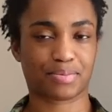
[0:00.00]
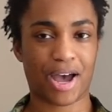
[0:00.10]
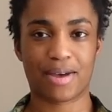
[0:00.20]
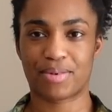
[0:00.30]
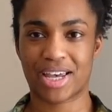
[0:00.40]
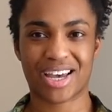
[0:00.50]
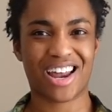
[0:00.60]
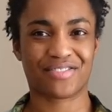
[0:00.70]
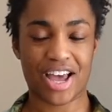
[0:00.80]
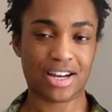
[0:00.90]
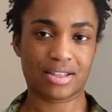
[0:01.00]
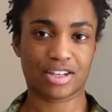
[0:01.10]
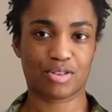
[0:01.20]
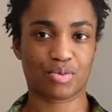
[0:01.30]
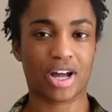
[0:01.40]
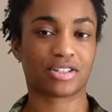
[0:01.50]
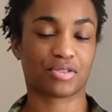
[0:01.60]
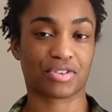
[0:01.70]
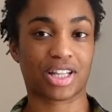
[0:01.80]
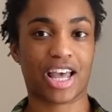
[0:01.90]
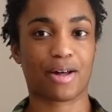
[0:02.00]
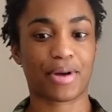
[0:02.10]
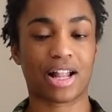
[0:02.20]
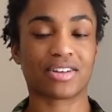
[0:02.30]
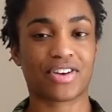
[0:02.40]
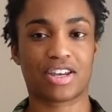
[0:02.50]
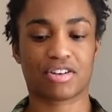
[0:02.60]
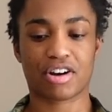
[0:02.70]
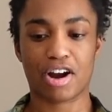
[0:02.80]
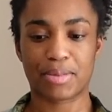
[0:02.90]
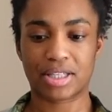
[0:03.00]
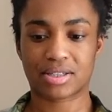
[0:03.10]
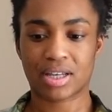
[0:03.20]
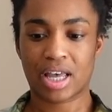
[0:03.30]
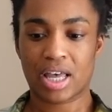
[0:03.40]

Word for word: piping, kind of anything you'd want to really help elevate your garments.